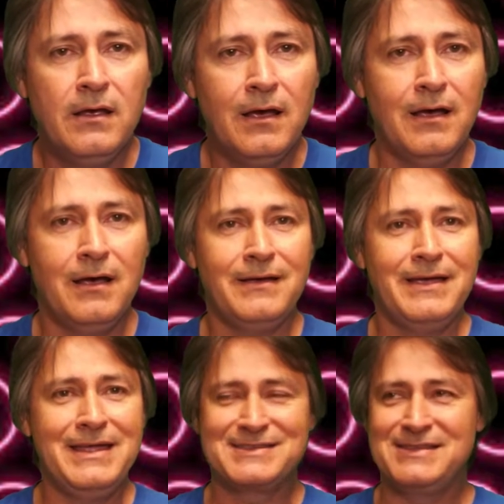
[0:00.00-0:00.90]

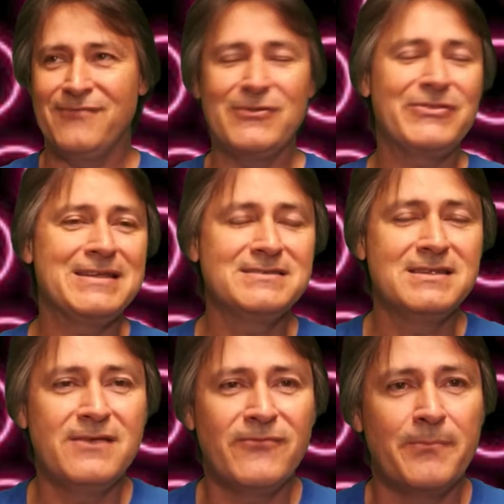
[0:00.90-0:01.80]
It's different things
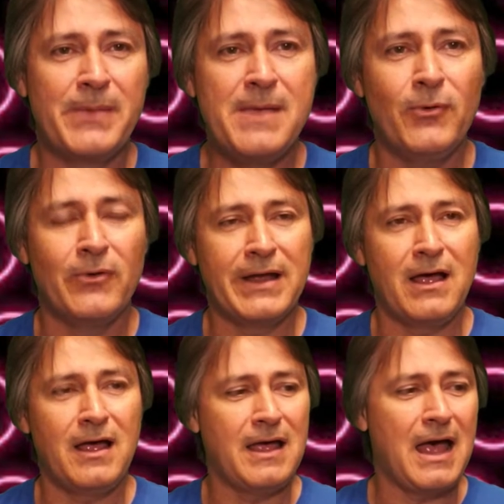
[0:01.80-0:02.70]
to different people, and
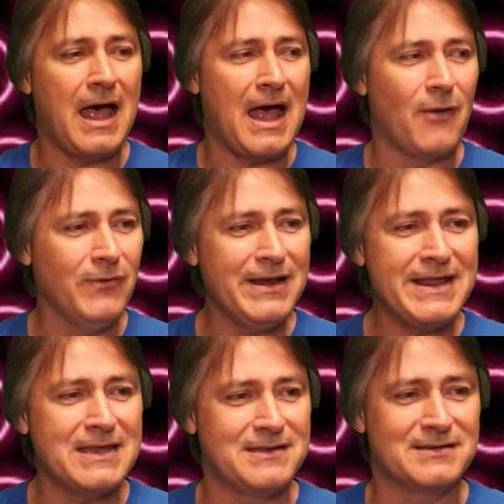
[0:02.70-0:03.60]
I
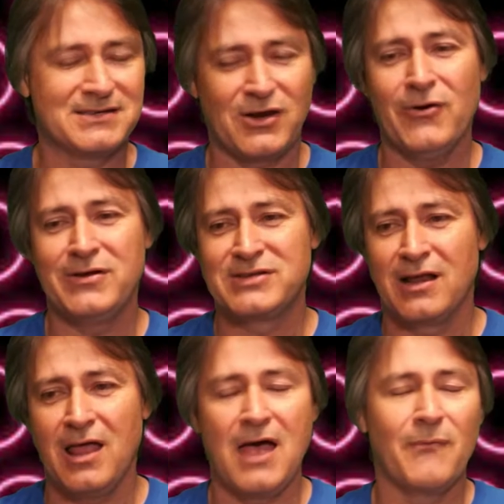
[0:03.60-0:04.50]
really get discouraged
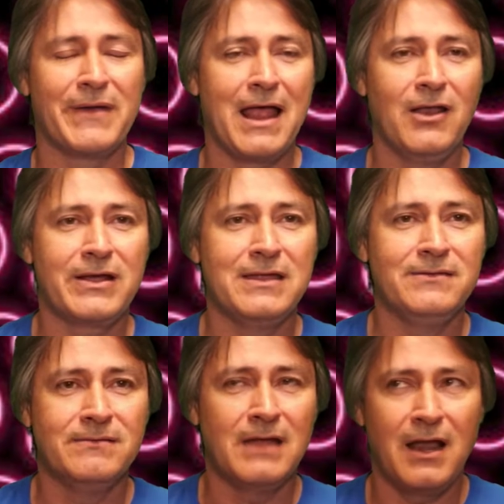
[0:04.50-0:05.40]
a lot when I look
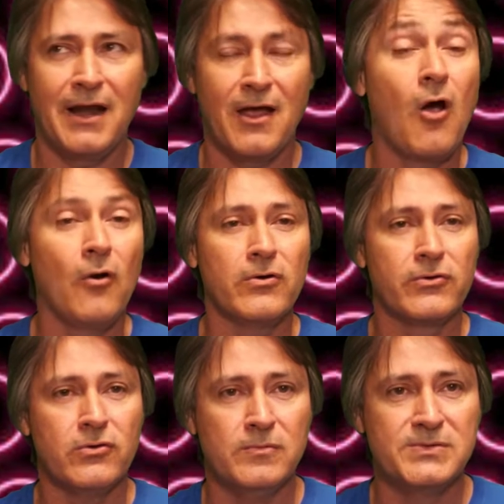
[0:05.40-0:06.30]
in a lot of horror
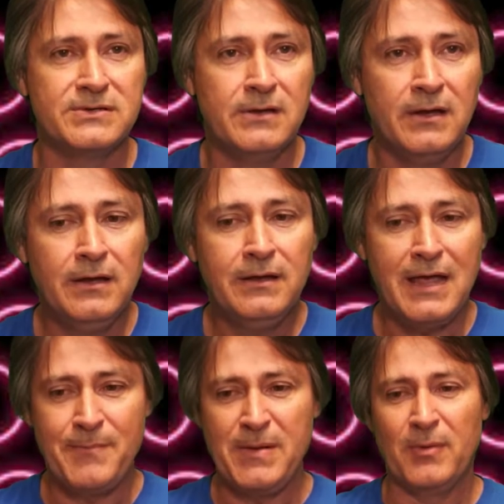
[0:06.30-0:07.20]
groups
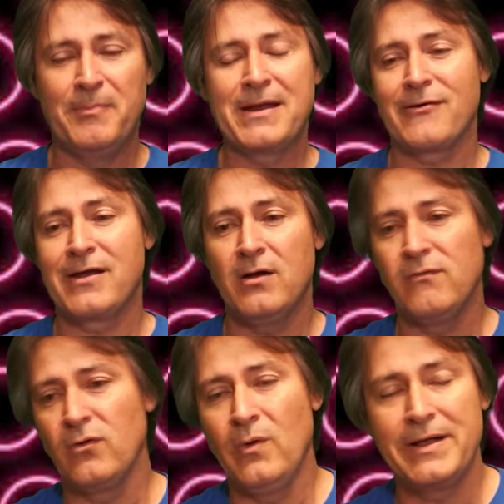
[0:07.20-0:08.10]
and people bickering
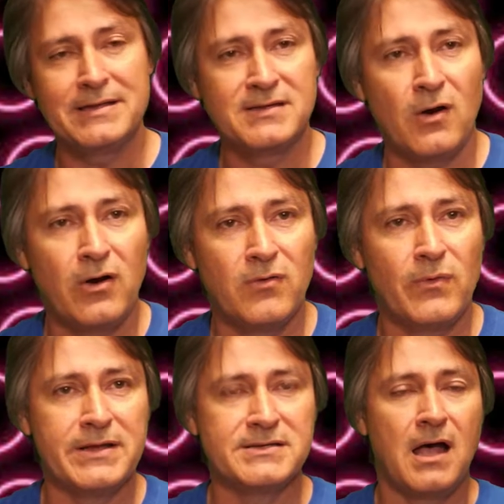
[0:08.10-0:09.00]
over what is horror and
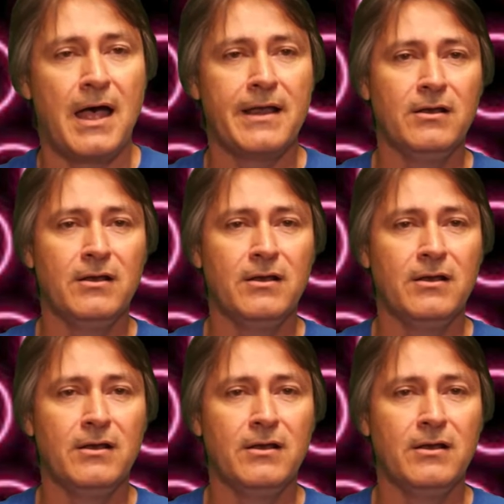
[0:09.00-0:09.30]
what is not.